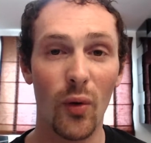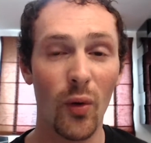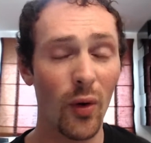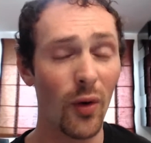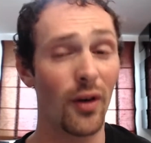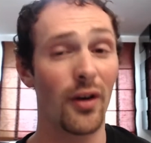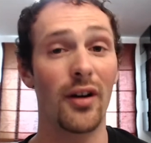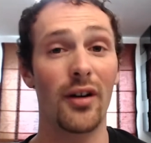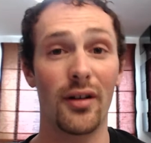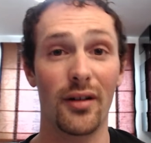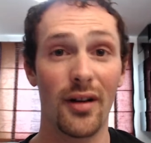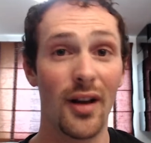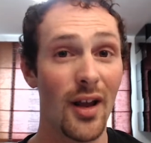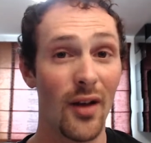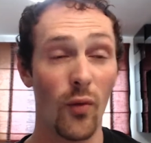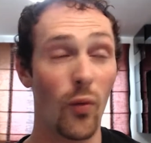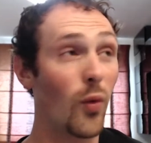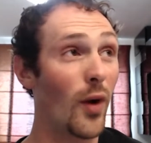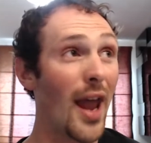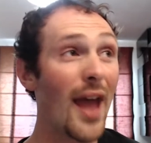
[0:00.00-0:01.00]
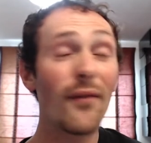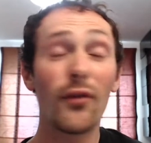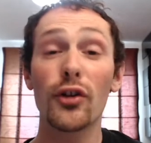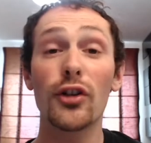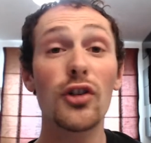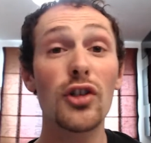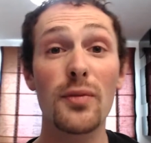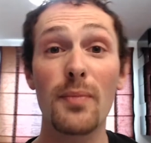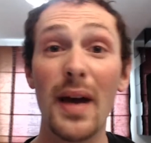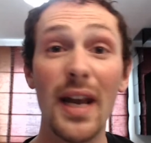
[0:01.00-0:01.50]
Or
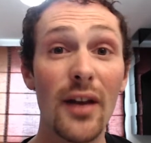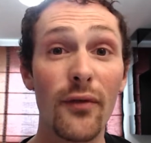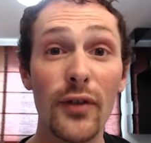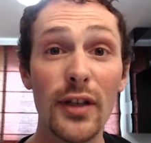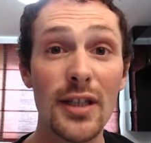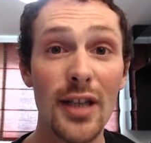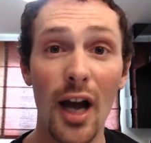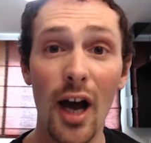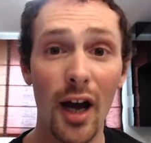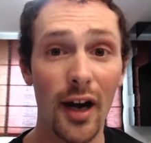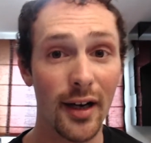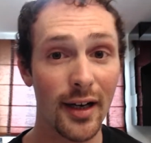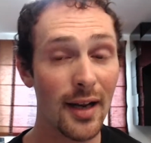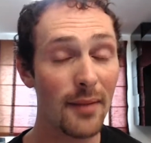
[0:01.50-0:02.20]
whatever those benefits are,